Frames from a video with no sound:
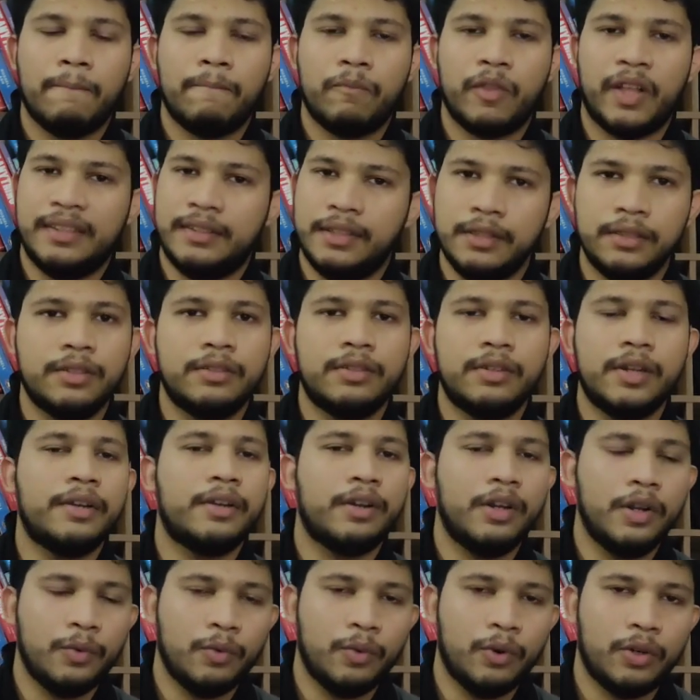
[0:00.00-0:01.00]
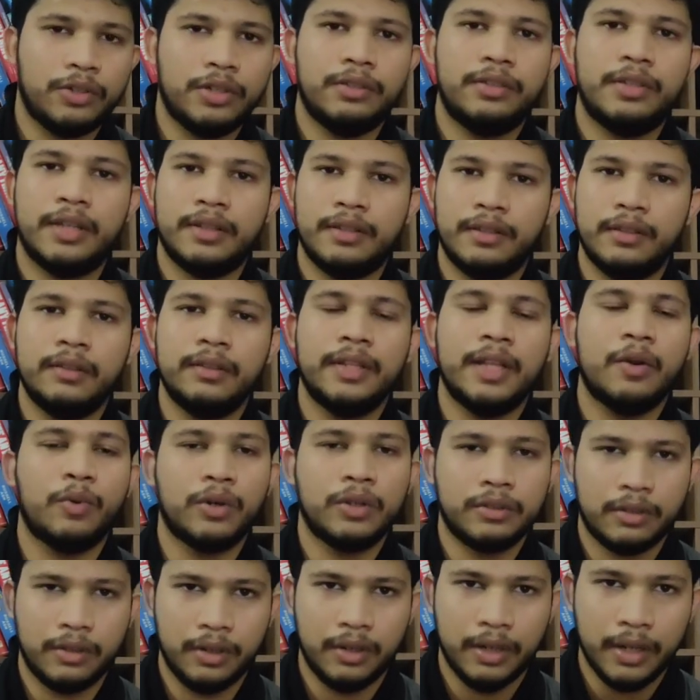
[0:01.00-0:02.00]
And this is literally what she said. There
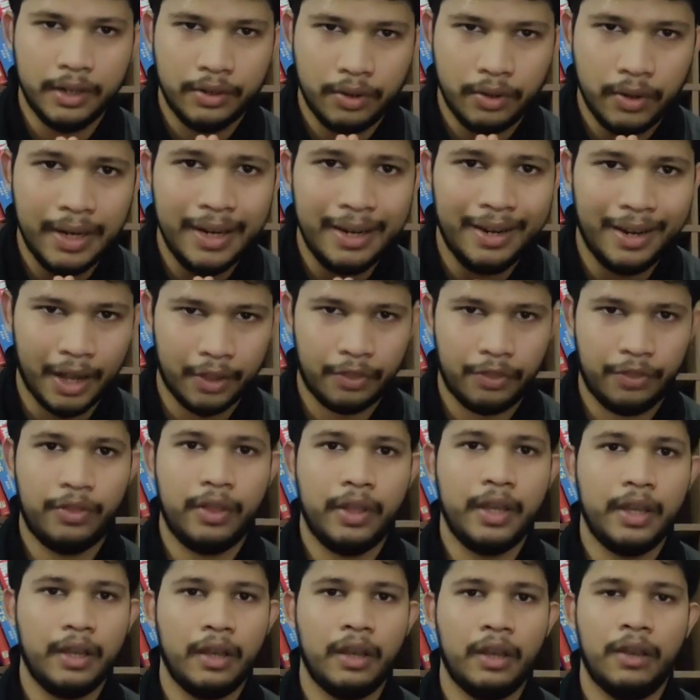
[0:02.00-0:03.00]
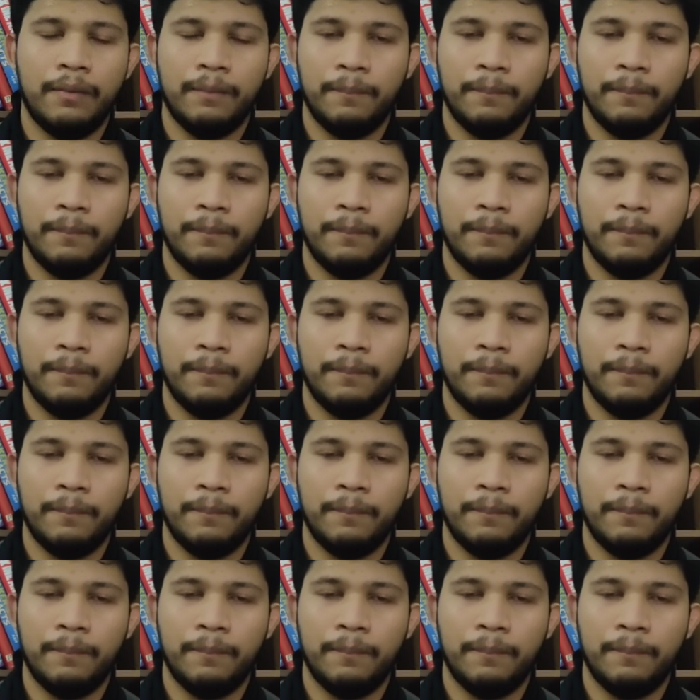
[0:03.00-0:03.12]
was literally nothing.